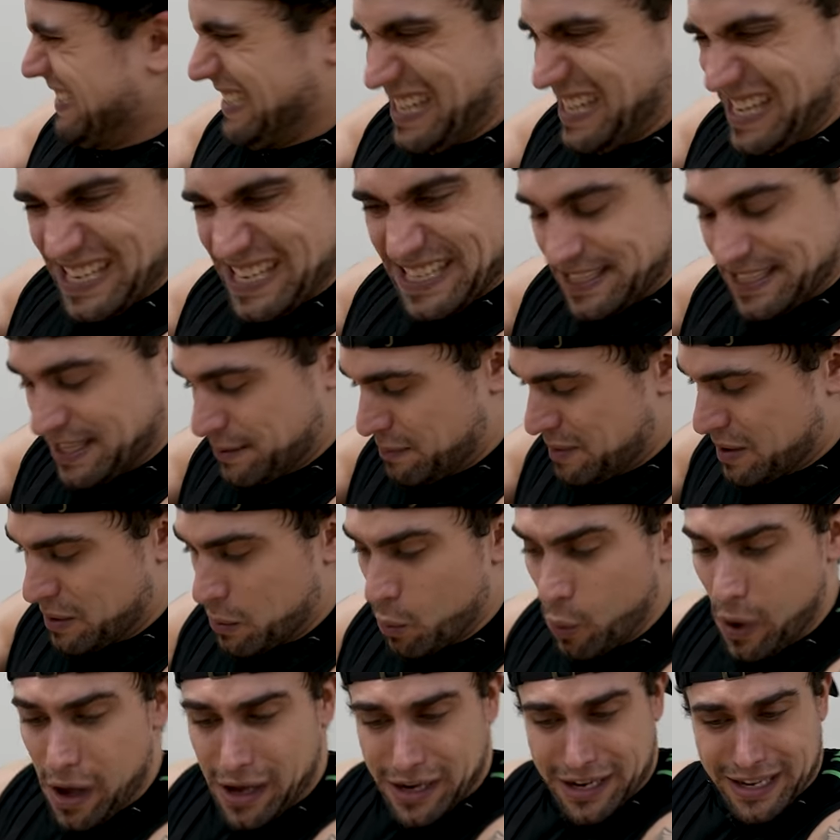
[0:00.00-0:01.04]
You see me
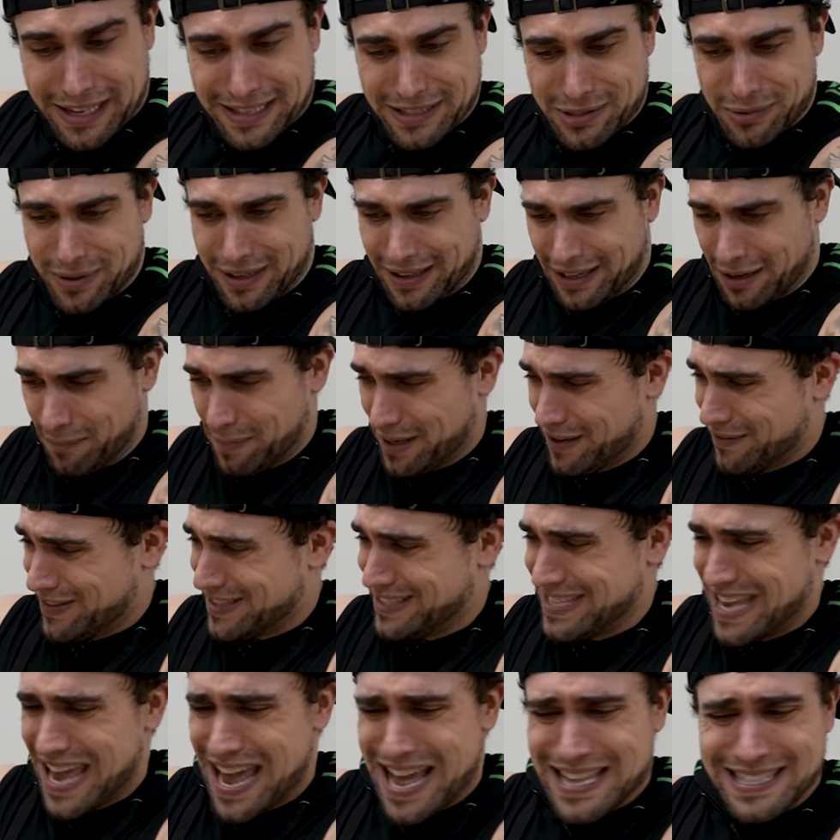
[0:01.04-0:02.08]
walking, doing a little bit of a
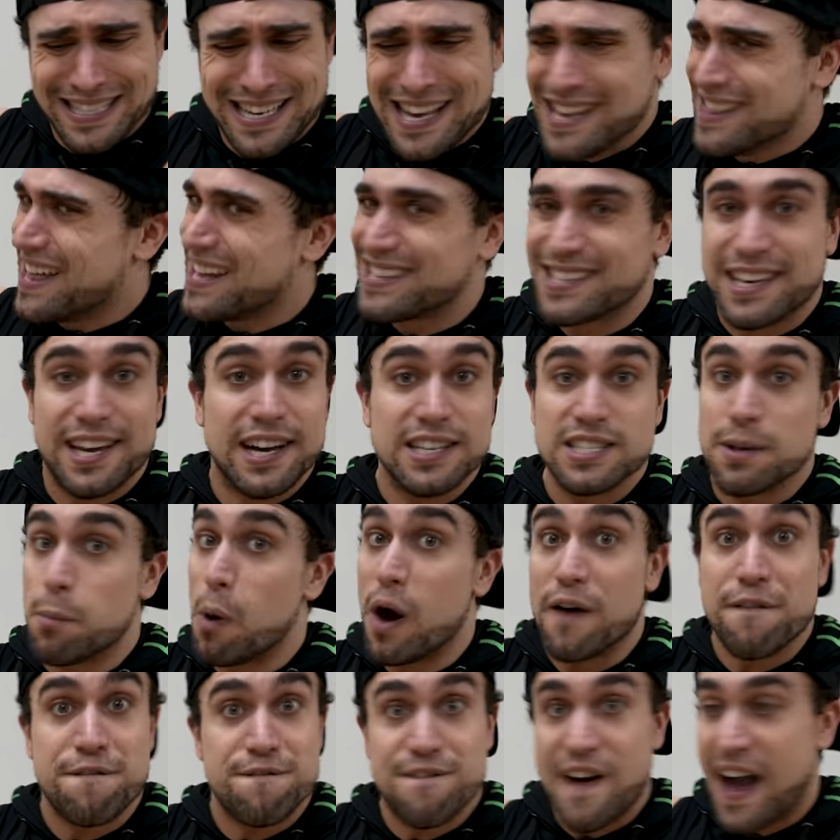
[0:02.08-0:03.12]
dance? That's because I'm
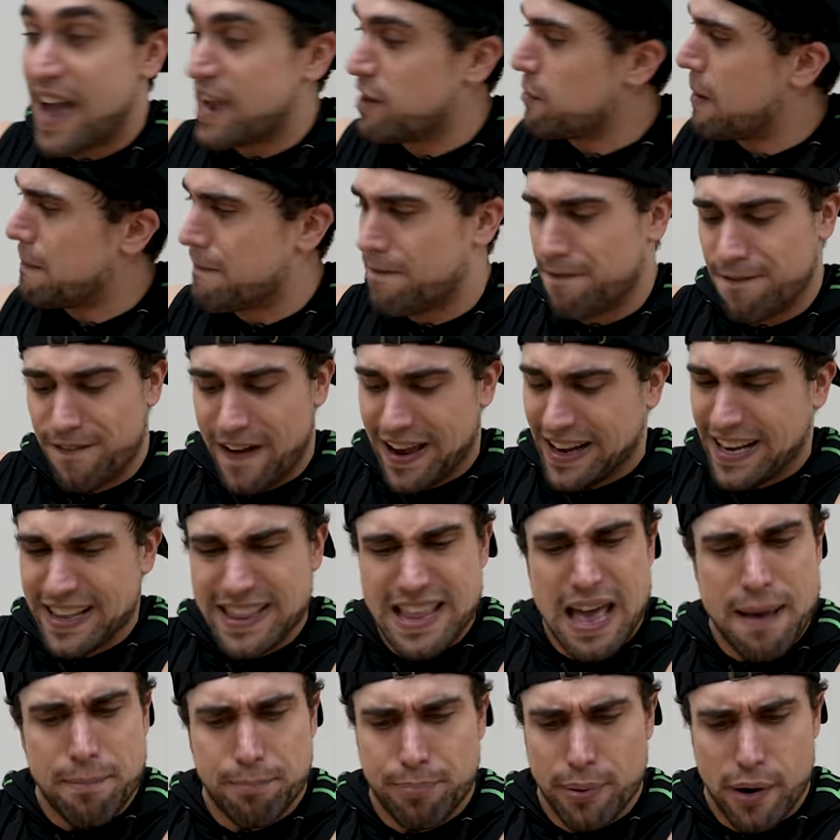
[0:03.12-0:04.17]
on fire, I'm fighting
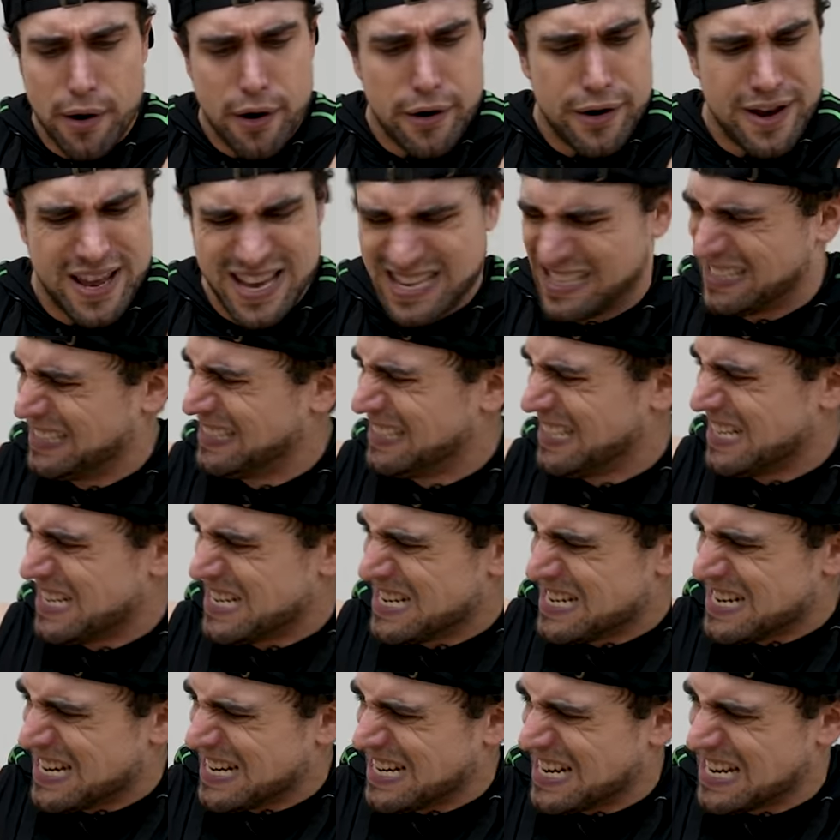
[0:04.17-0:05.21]
that burn.
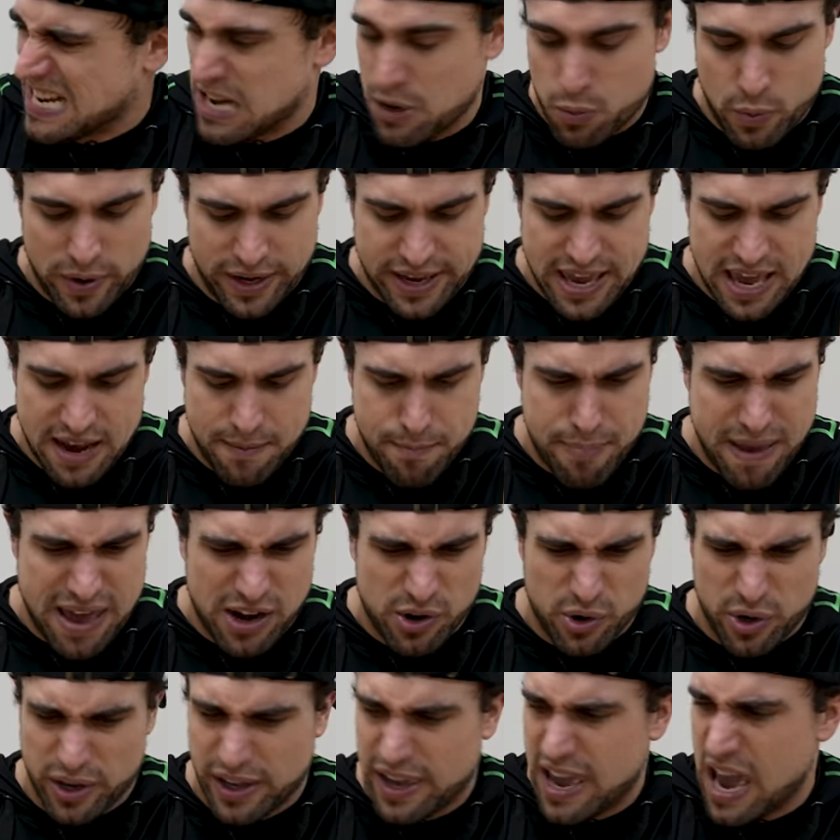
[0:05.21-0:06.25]
We're getting
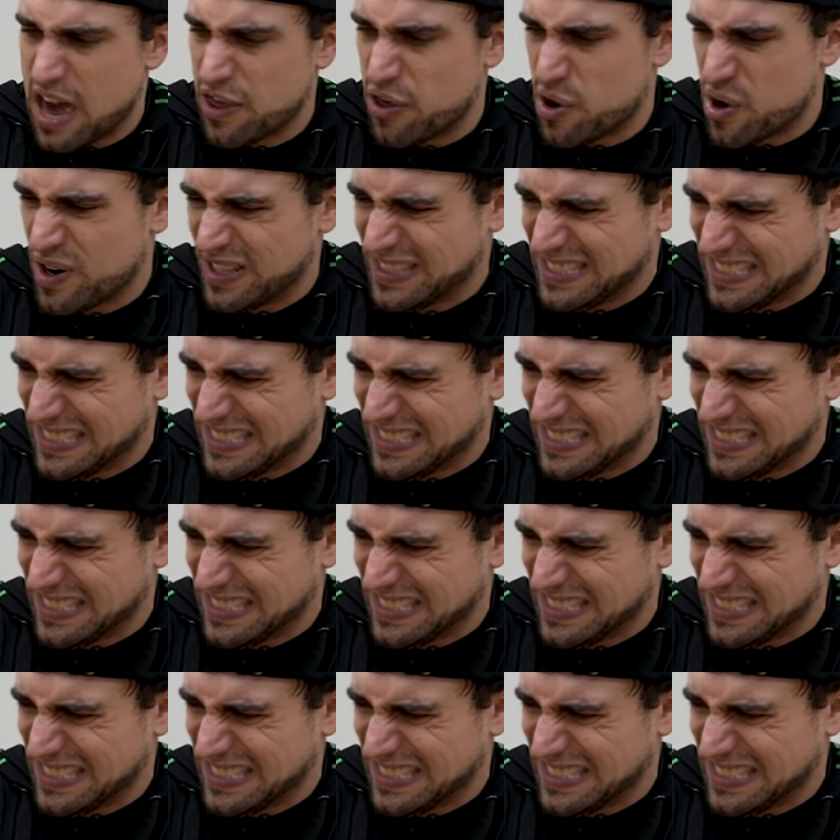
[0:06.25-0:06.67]
better together.